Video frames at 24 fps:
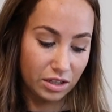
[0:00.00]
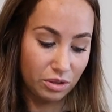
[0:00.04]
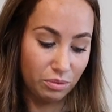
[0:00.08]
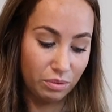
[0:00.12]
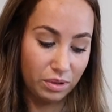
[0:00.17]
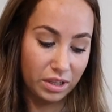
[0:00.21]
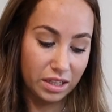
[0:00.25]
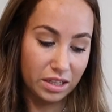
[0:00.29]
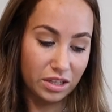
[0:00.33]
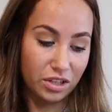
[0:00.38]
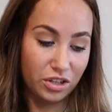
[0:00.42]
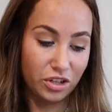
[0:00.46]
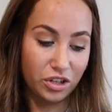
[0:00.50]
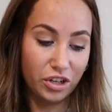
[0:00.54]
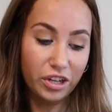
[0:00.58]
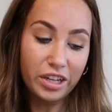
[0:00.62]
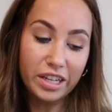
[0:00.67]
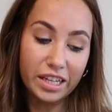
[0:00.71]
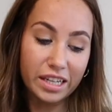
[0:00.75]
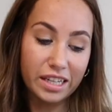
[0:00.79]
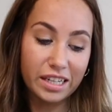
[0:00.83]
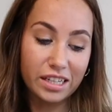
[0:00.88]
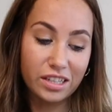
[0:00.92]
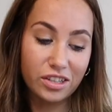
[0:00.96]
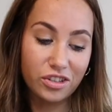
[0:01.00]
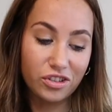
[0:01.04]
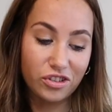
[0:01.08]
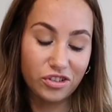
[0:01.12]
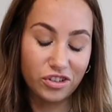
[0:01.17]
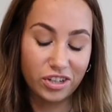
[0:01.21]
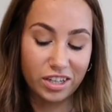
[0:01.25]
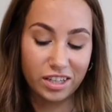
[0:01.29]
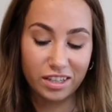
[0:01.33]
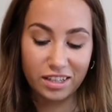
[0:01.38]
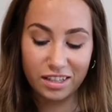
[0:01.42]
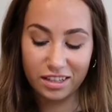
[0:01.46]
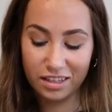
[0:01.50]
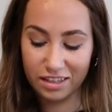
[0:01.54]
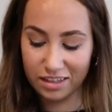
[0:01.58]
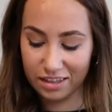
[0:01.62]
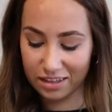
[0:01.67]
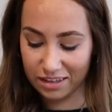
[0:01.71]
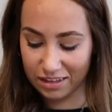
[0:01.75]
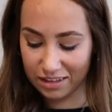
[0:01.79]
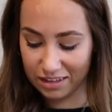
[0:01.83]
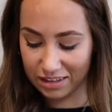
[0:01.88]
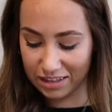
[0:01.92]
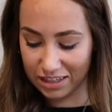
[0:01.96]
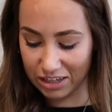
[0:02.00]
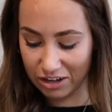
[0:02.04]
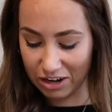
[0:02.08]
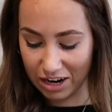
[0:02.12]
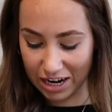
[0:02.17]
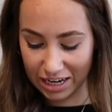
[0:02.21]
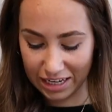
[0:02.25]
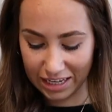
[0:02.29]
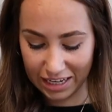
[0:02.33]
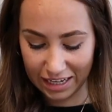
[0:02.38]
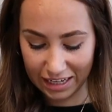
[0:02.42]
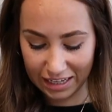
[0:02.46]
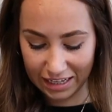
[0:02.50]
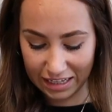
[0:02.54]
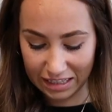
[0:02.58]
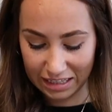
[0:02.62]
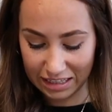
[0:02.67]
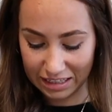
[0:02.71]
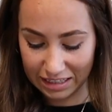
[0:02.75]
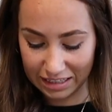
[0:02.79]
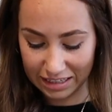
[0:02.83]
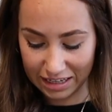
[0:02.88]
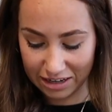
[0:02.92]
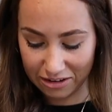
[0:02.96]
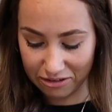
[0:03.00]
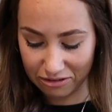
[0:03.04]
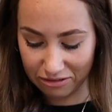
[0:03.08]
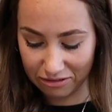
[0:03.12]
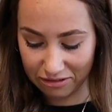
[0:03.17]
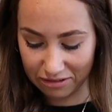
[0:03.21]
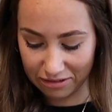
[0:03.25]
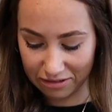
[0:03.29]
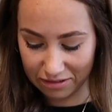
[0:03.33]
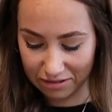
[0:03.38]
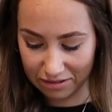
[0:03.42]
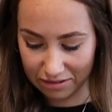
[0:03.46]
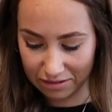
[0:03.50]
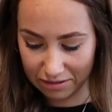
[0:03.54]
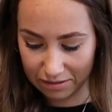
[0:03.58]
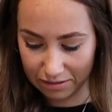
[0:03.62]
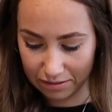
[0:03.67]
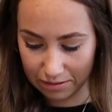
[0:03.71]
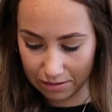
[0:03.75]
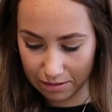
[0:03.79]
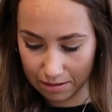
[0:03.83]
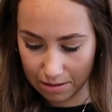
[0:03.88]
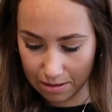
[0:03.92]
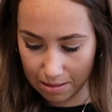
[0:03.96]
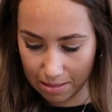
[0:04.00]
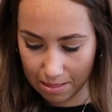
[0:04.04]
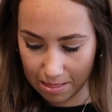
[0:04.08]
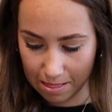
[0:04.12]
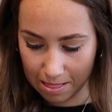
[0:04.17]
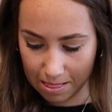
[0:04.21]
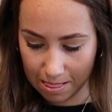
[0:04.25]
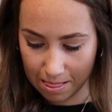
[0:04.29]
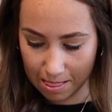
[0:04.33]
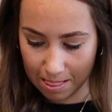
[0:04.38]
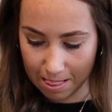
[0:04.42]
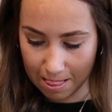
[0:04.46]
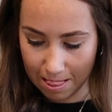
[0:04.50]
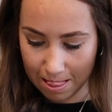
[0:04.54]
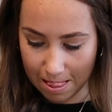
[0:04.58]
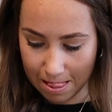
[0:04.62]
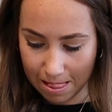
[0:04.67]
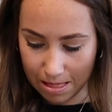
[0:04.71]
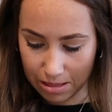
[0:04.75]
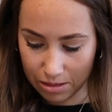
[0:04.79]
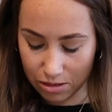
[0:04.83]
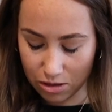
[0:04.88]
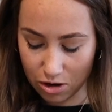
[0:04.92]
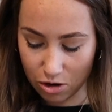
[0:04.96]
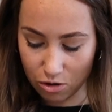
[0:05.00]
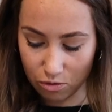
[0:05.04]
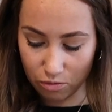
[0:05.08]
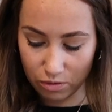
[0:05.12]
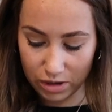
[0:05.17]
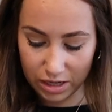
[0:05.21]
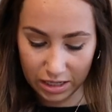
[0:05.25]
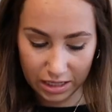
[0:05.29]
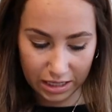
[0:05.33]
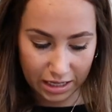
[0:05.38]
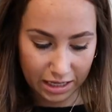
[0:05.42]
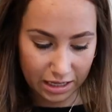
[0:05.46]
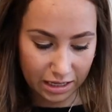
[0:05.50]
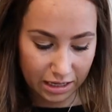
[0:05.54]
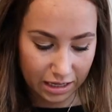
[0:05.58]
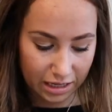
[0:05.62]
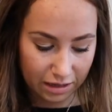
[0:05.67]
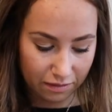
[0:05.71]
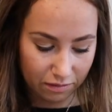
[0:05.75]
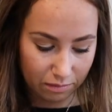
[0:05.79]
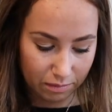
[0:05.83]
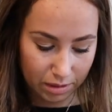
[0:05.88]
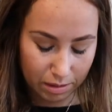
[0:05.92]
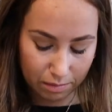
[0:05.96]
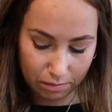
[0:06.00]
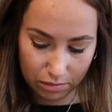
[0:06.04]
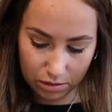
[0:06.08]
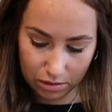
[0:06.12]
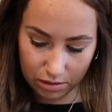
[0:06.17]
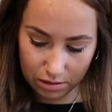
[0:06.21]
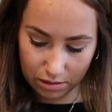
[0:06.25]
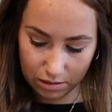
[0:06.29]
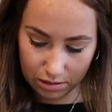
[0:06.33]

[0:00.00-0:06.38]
It's it's good. It's just so I can't get this out. Did we, is that what we did? No, we did, I remember.